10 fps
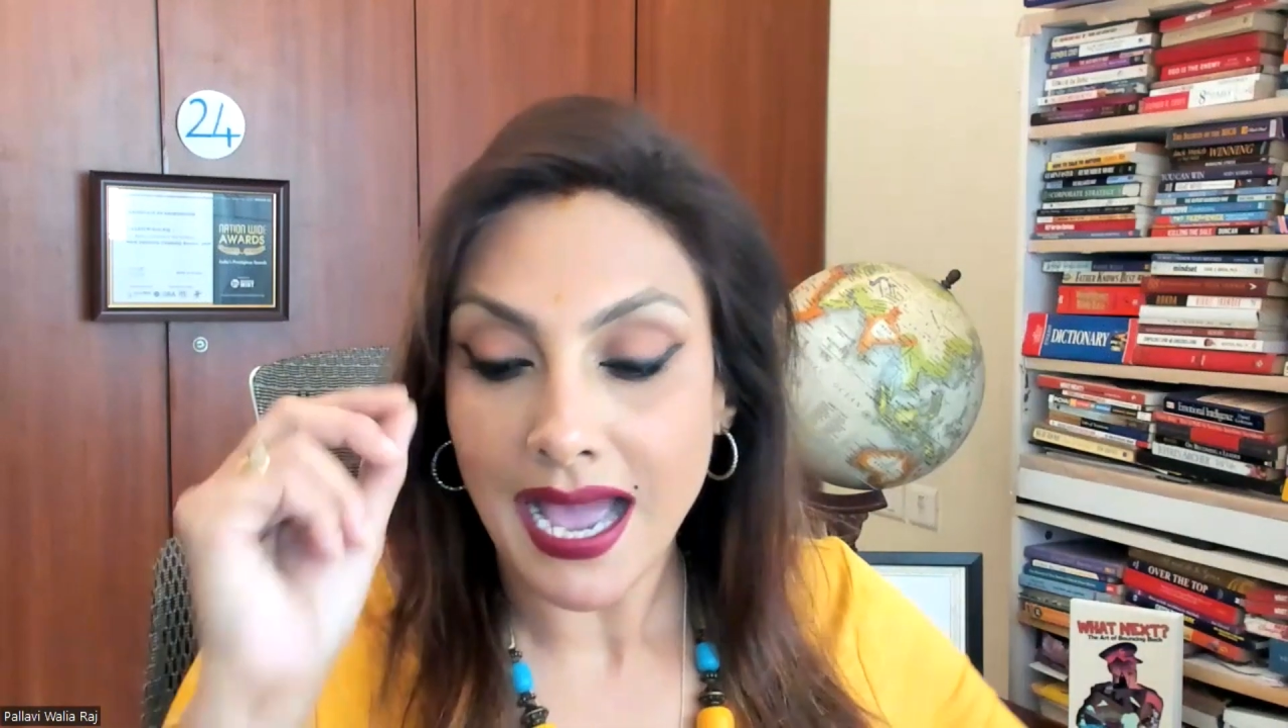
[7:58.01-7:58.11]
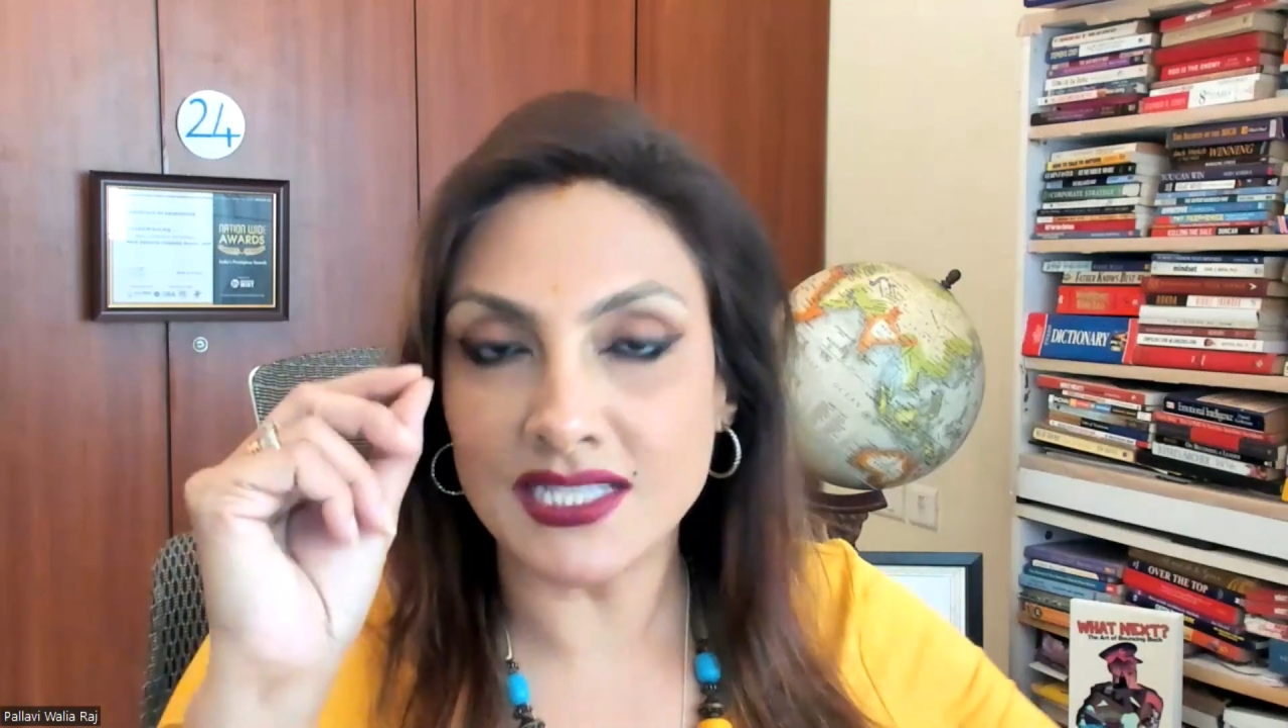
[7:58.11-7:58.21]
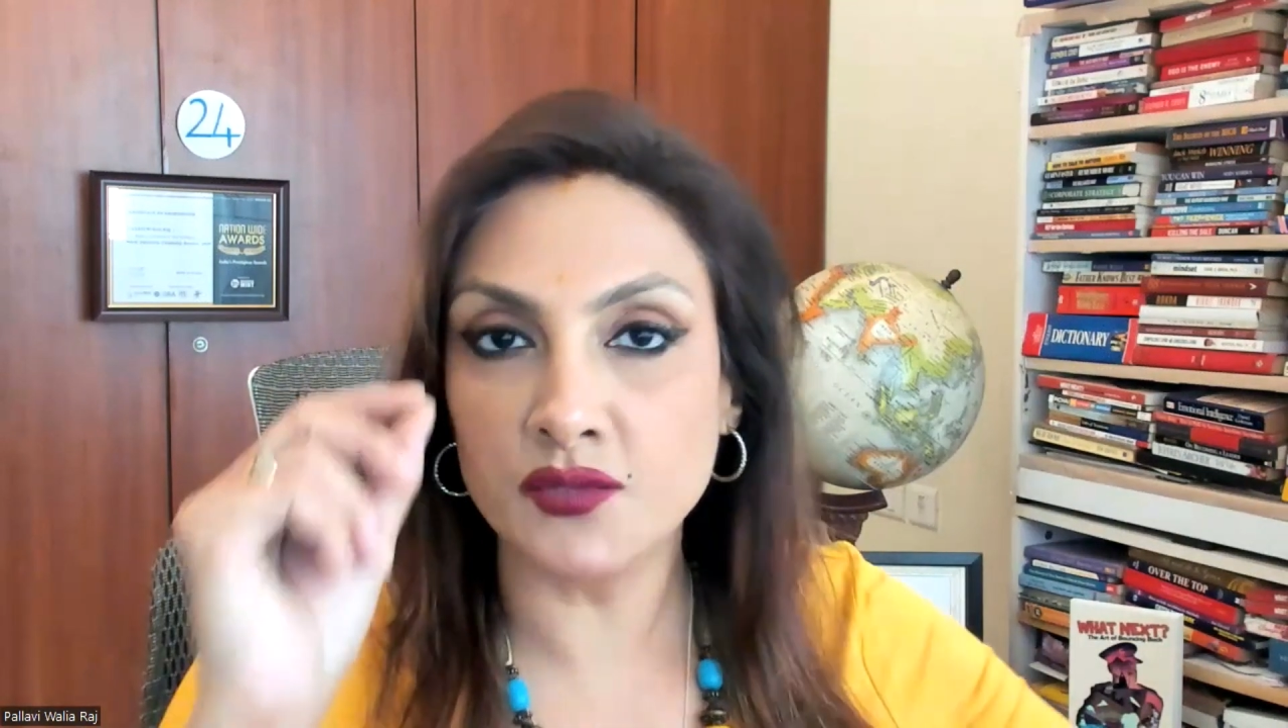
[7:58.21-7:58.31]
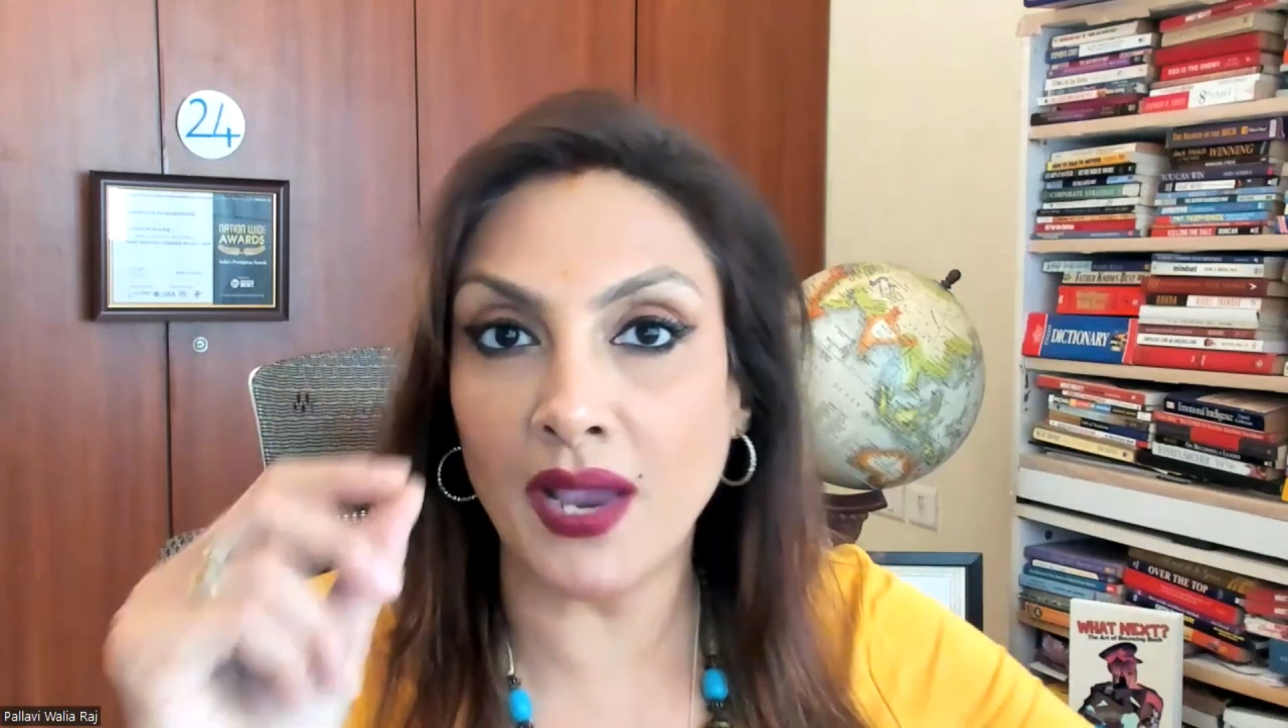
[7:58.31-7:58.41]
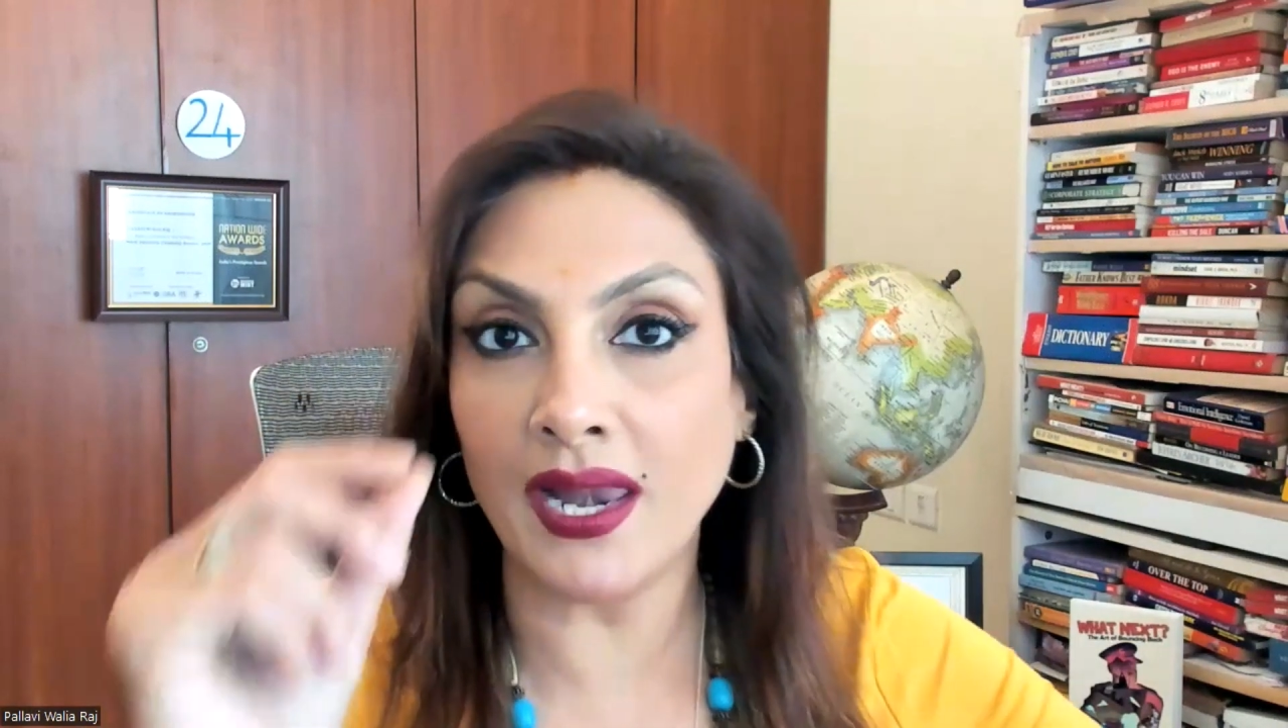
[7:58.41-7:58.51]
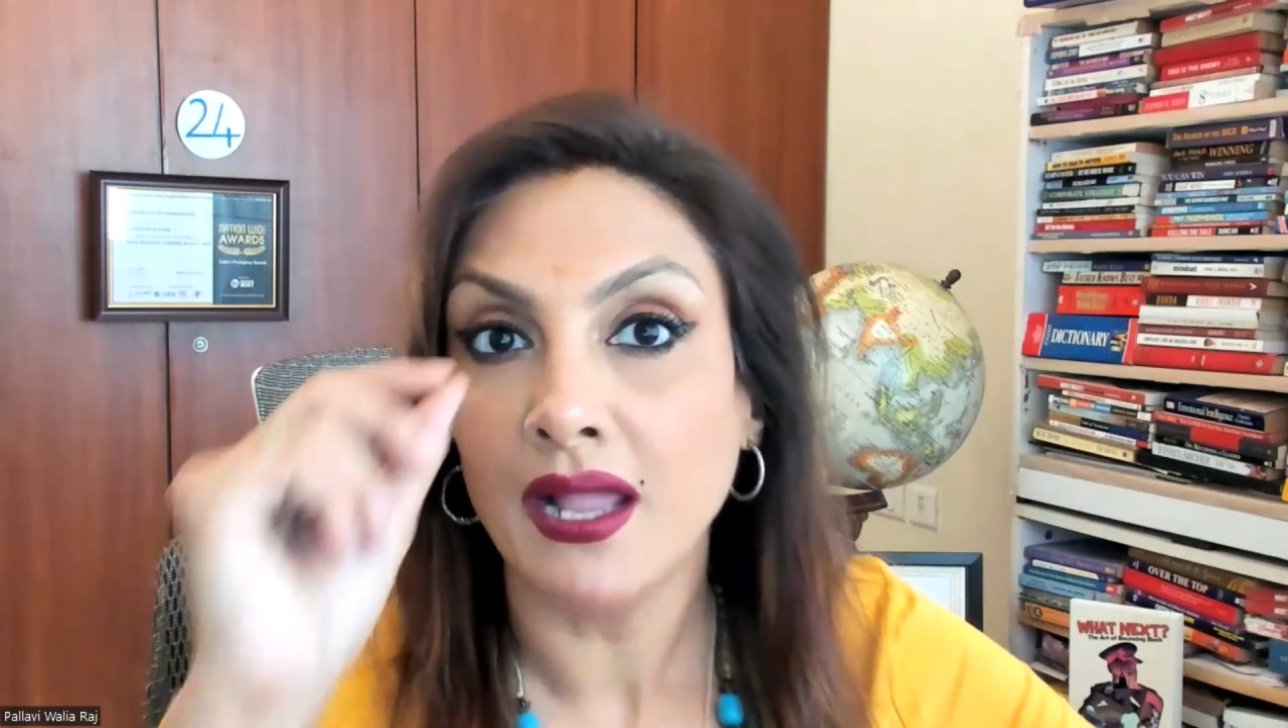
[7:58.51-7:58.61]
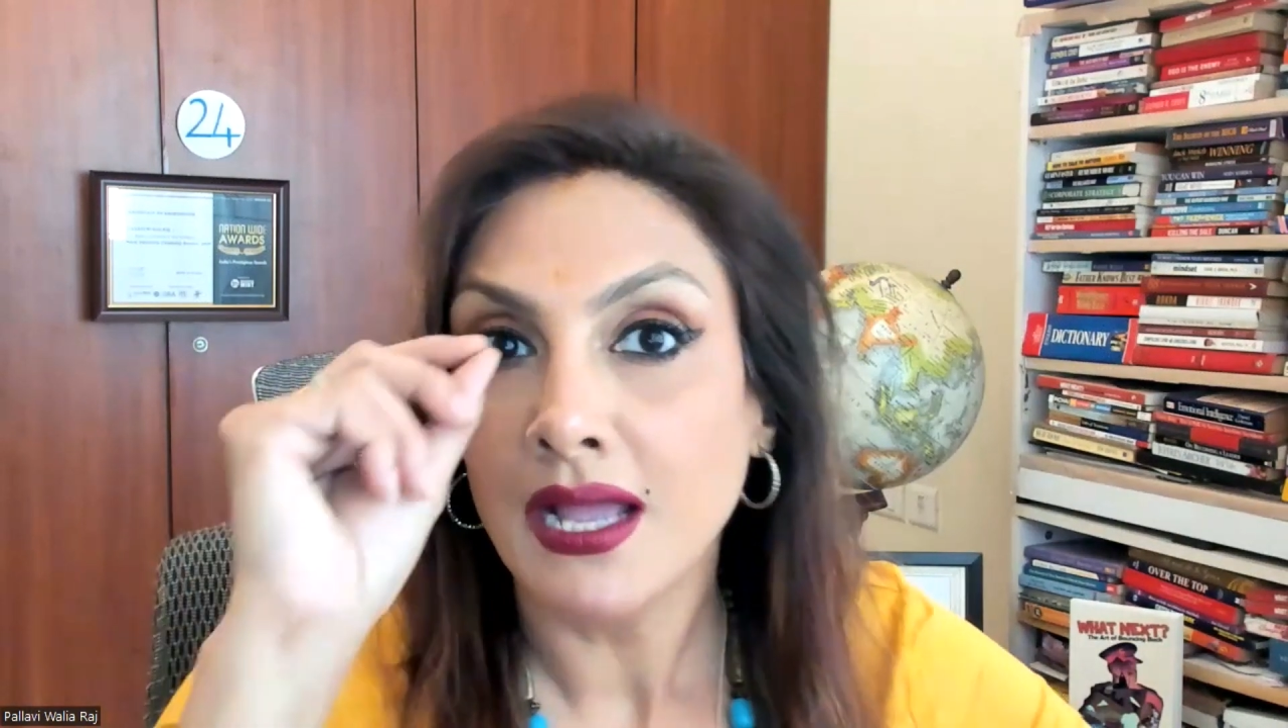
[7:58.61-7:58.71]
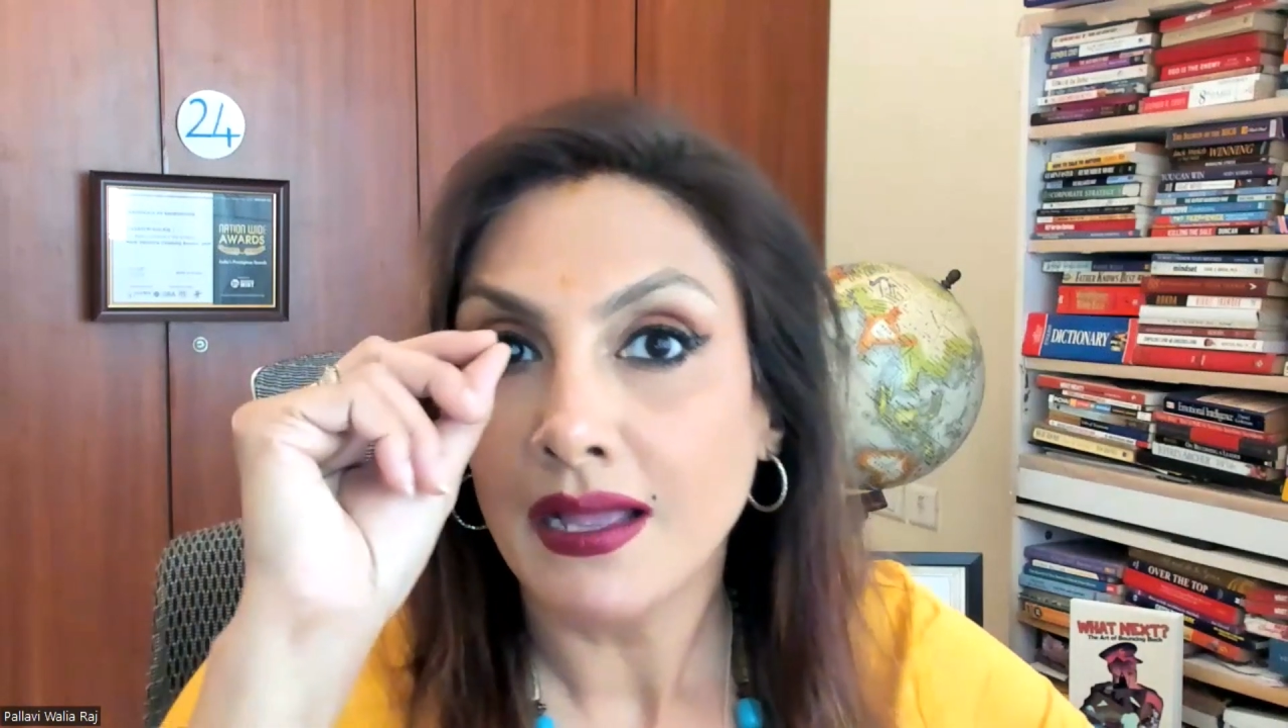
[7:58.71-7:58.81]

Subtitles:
as well?